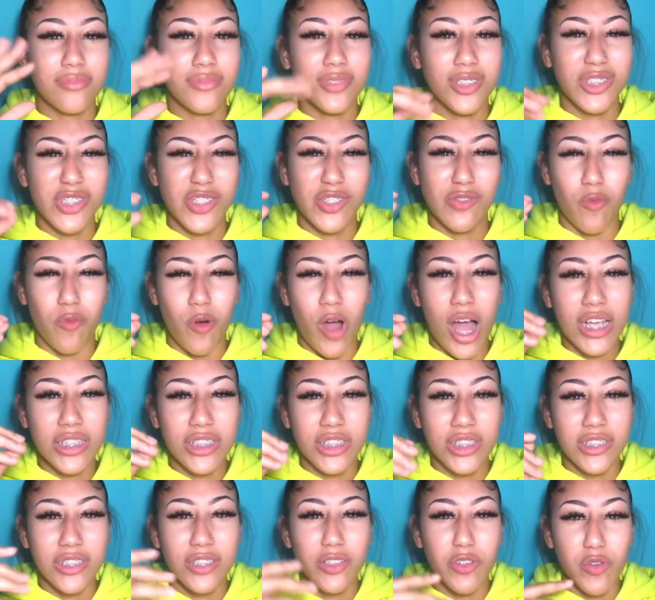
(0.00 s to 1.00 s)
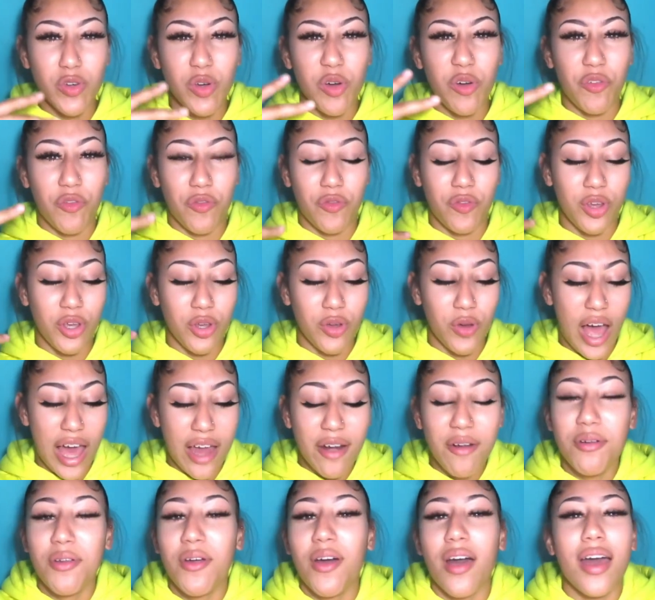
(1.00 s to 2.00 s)
just watch it you'll feel I
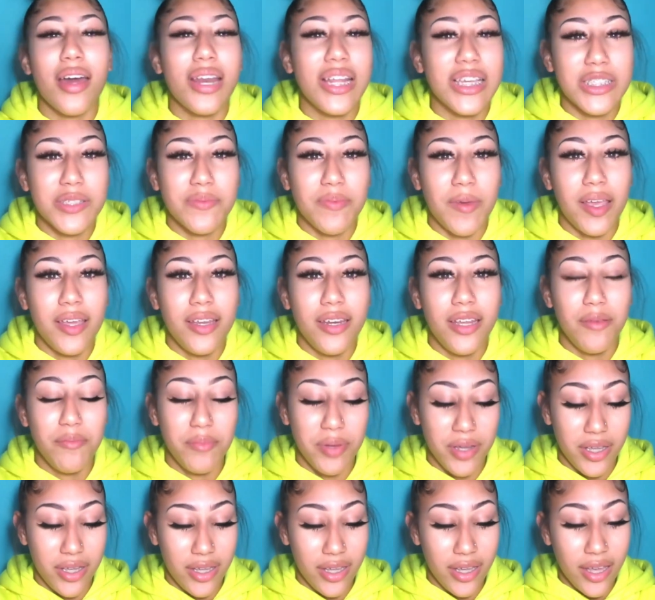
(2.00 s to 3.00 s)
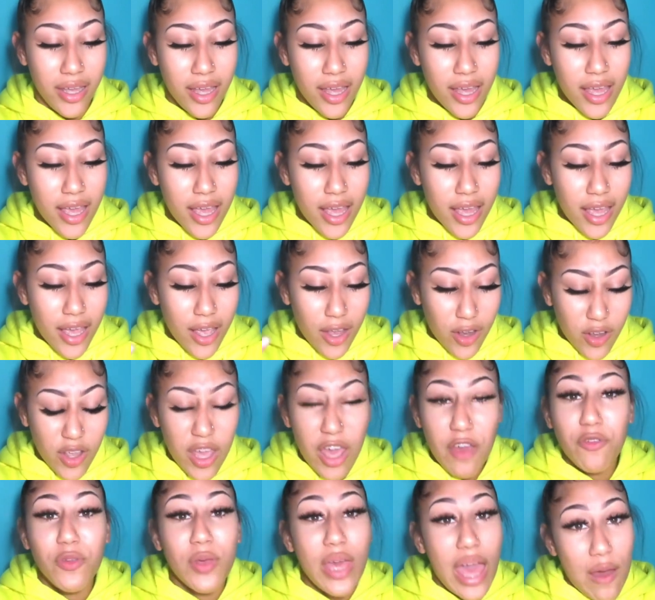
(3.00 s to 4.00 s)
don't know how to explain it but
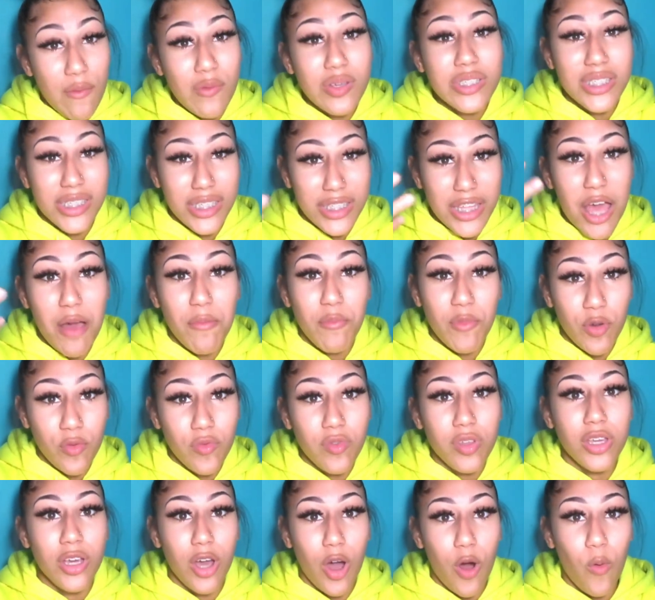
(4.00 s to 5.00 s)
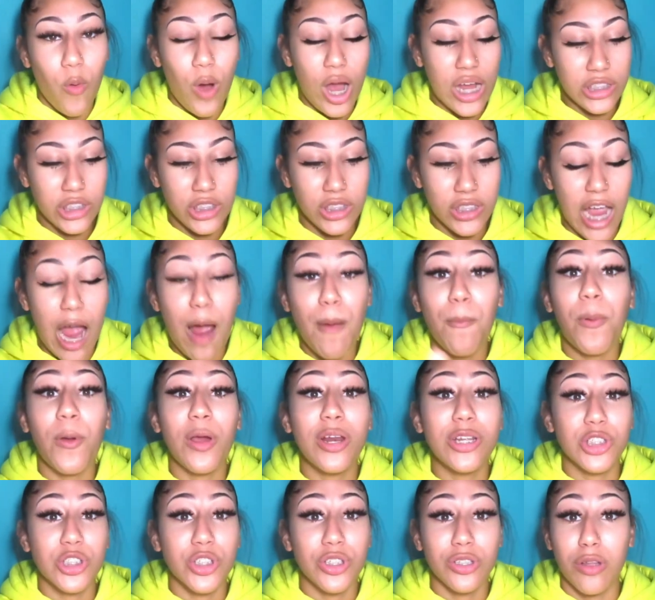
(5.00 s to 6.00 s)
if you haven't seen that movie, go watch it. I'm
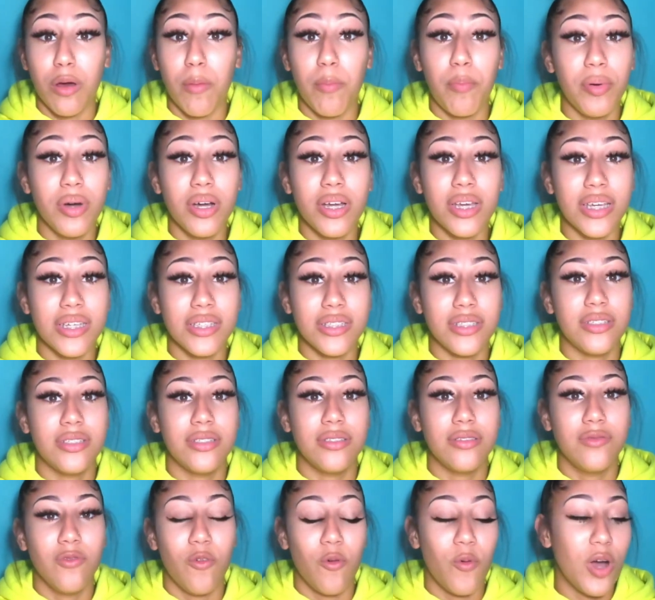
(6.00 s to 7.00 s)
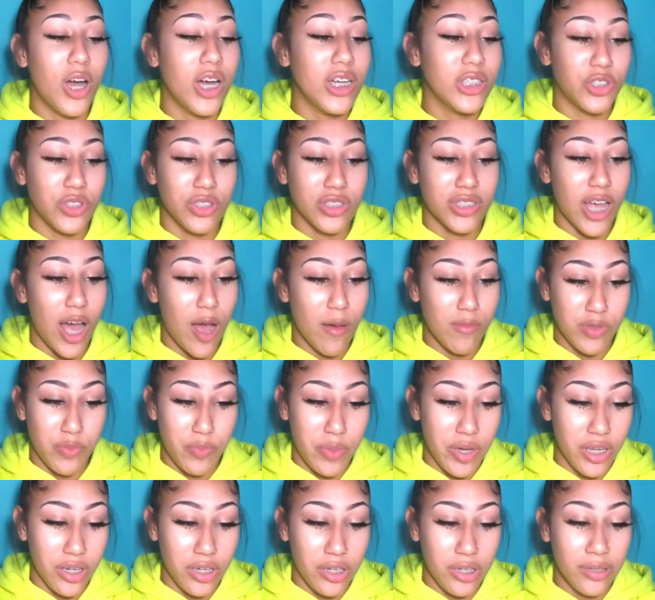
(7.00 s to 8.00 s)
pretty sure the book is 100 times
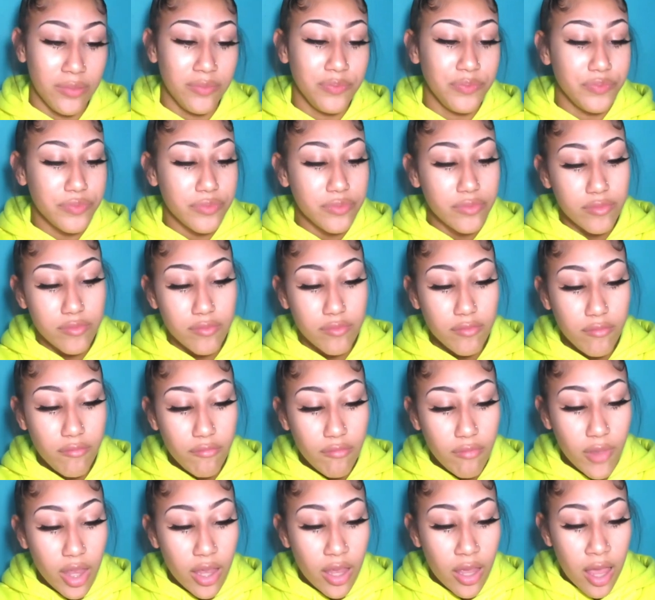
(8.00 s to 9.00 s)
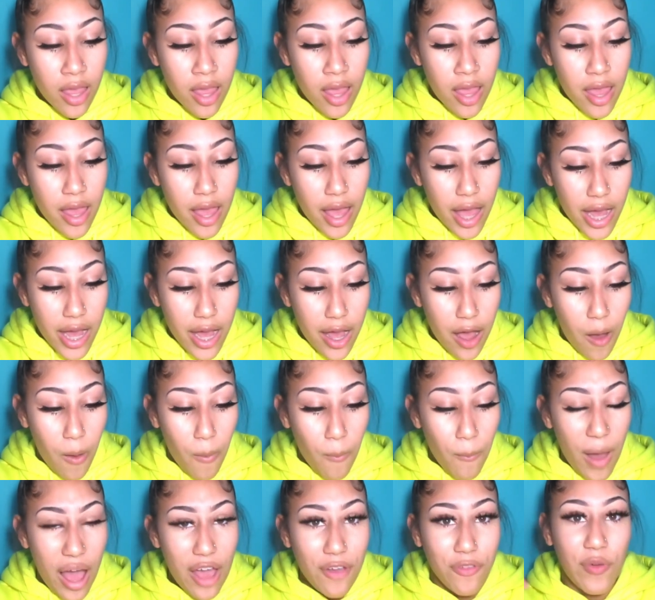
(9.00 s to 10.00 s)
better.
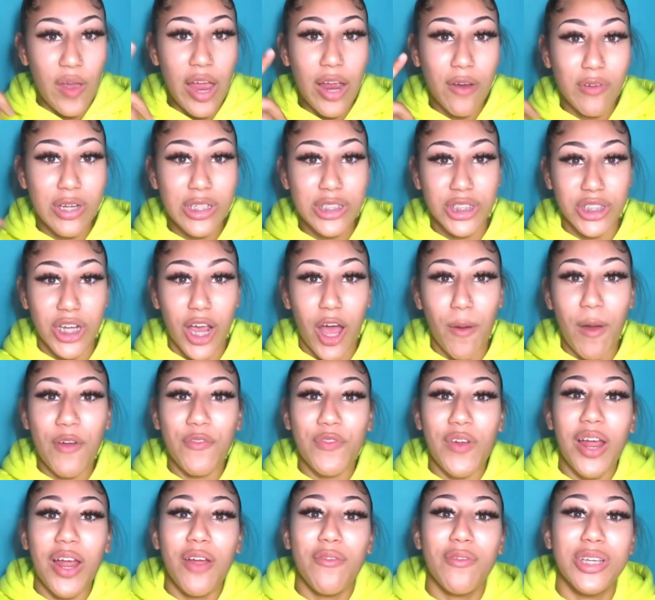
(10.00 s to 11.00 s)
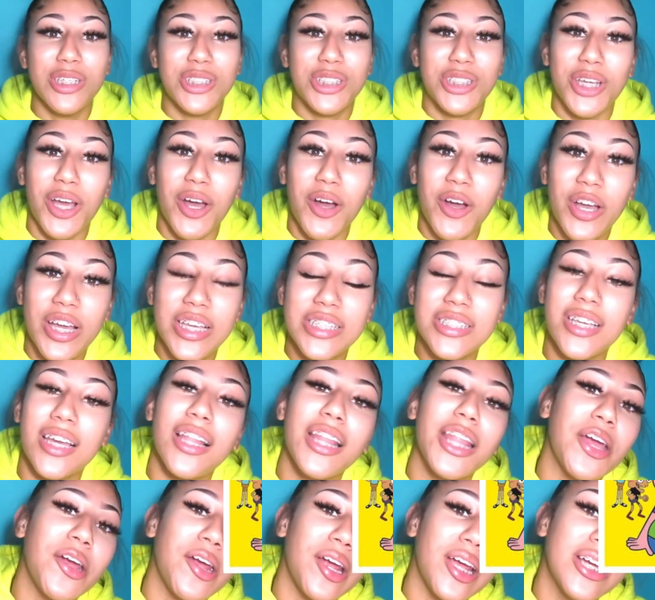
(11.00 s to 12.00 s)
Um, my favorite show, my favorite show is
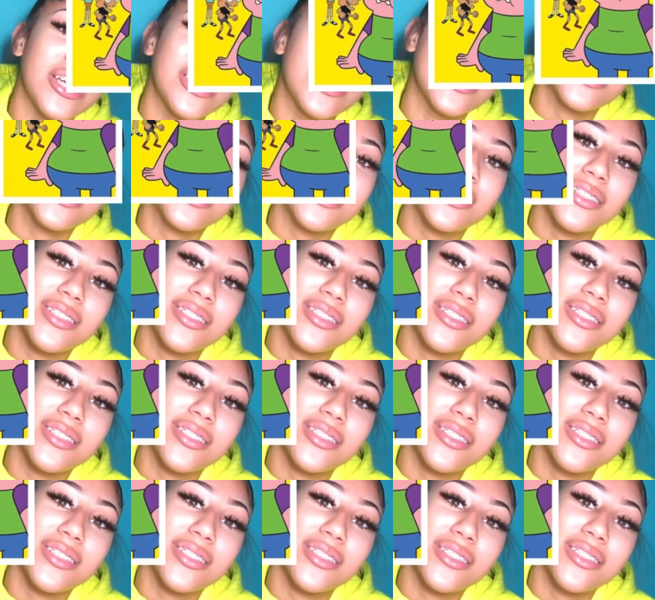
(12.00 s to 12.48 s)
Clarence.